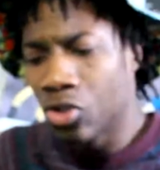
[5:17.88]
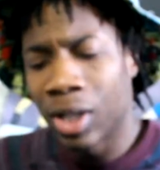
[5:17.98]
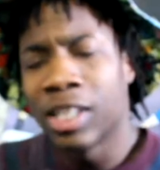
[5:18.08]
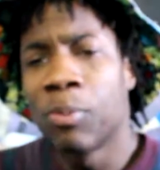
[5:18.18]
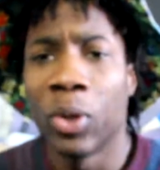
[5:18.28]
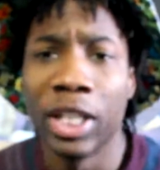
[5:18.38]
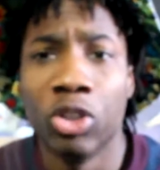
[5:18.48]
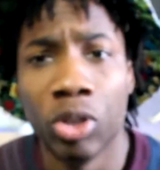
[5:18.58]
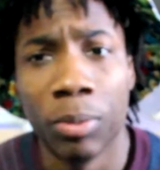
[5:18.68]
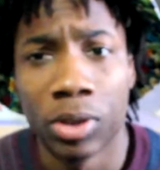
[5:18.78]
So at this point, he
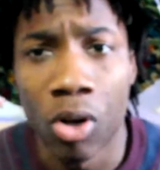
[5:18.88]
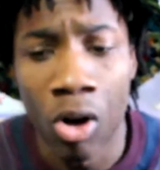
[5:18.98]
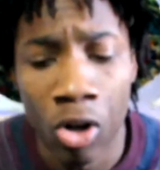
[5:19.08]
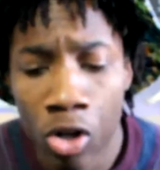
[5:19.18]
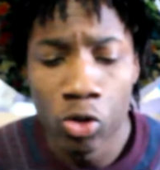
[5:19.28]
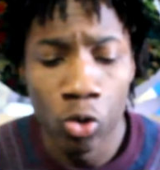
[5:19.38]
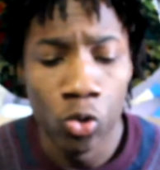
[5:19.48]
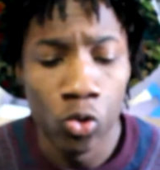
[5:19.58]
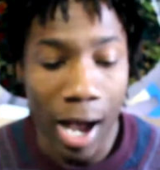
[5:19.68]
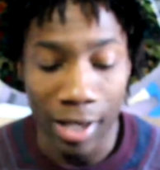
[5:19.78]
knew he was called.
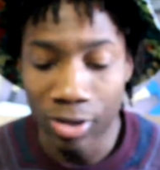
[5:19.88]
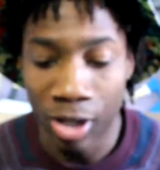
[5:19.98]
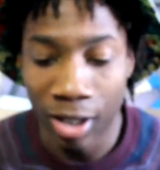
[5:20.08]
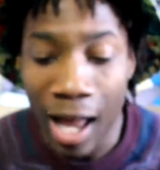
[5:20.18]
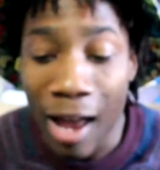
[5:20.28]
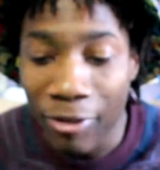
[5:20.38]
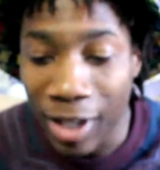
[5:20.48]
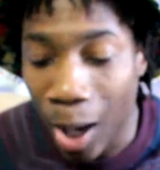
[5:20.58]
So I started laughing.